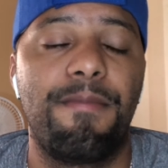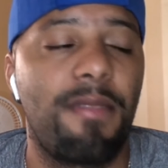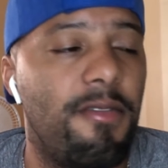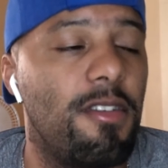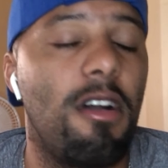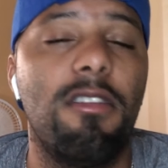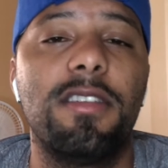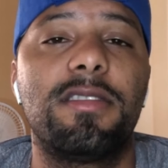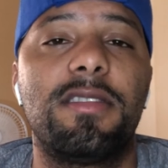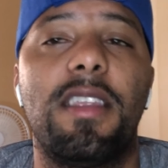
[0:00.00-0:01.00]
If you go
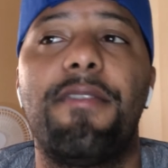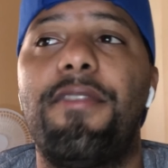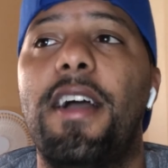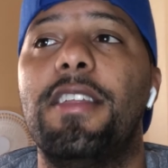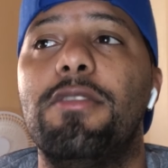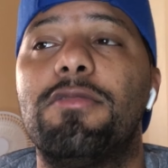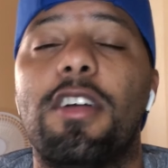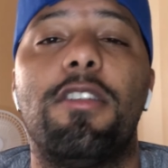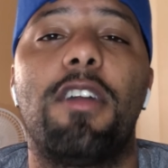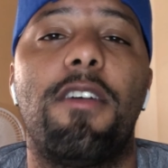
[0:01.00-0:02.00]
listen to that fight and you
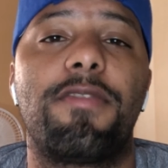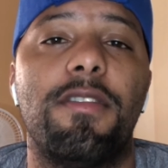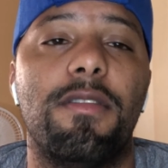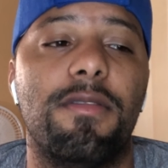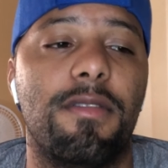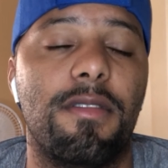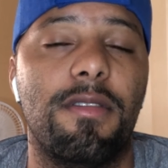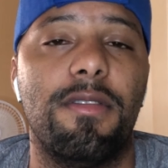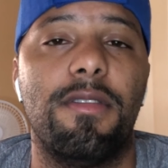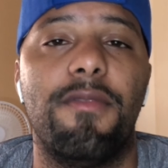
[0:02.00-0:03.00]
turn off the
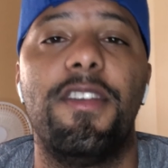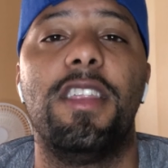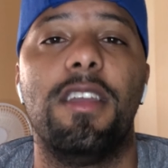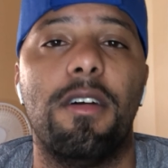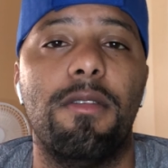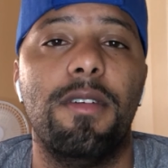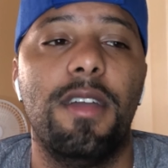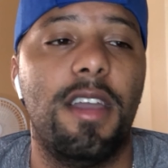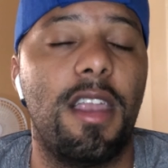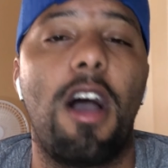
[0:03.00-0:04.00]
the the video
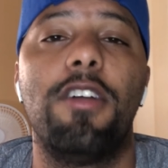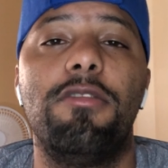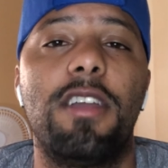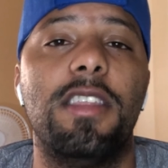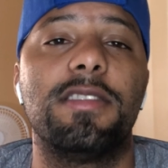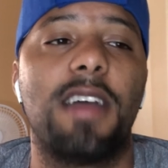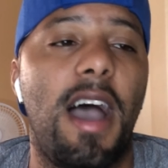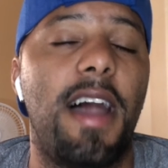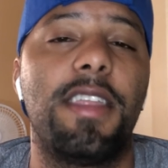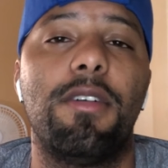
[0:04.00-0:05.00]
and all you get is the
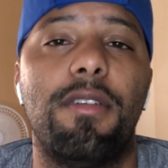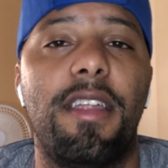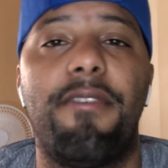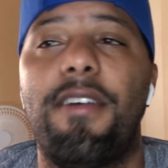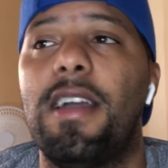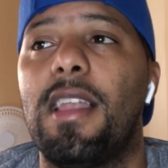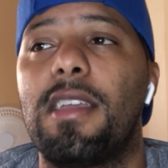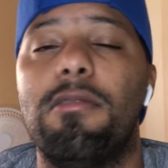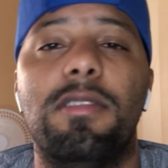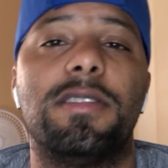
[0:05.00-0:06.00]
audio of that fight,
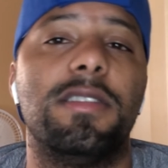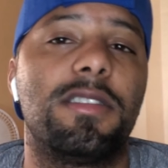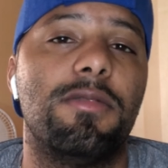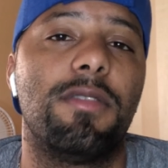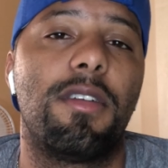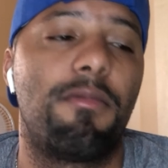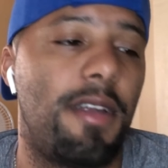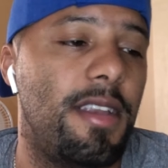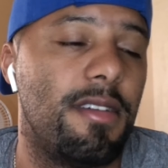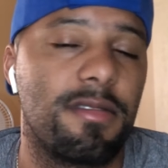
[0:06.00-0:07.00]
like you listening to it on the
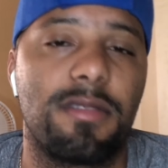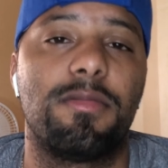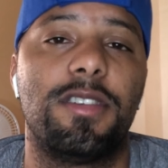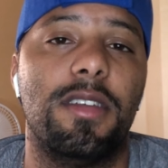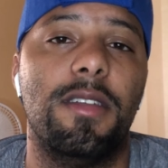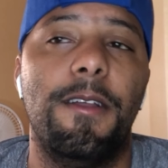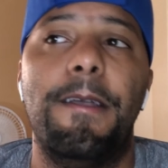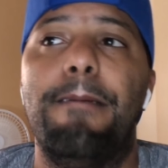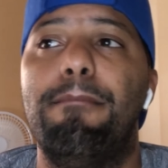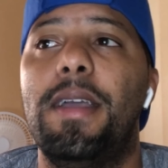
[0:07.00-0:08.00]
radio or some shit,
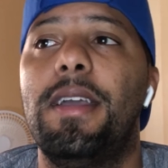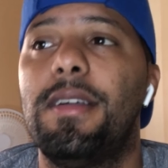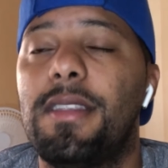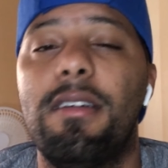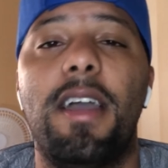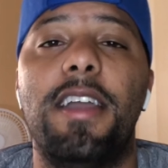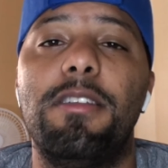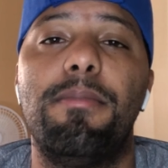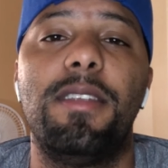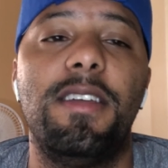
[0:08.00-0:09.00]
man, they'll have
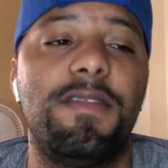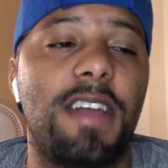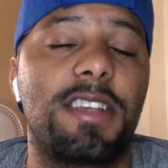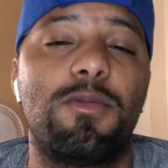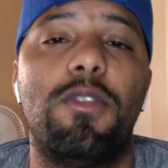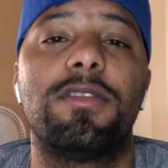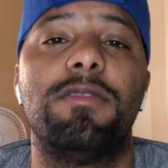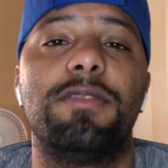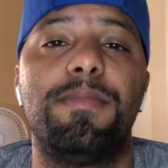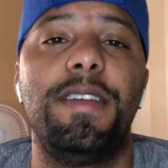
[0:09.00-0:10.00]
you believe Josh
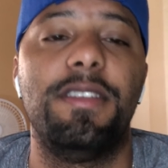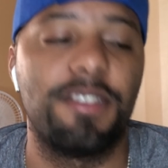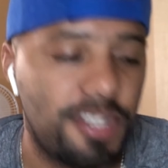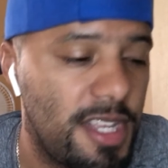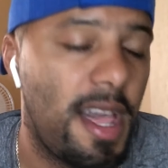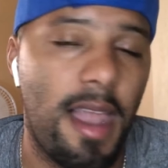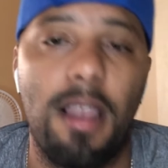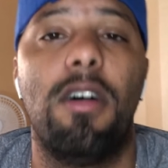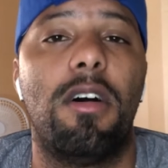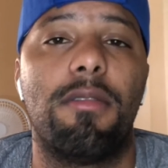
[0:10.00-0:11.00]
Warrington was beating the shit out
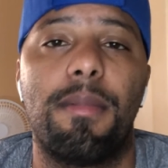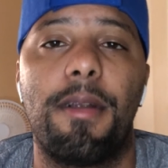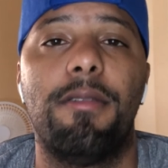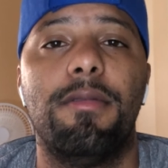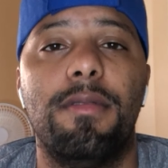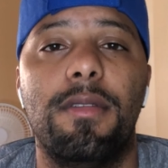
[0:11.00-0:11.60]
of Lara, bro.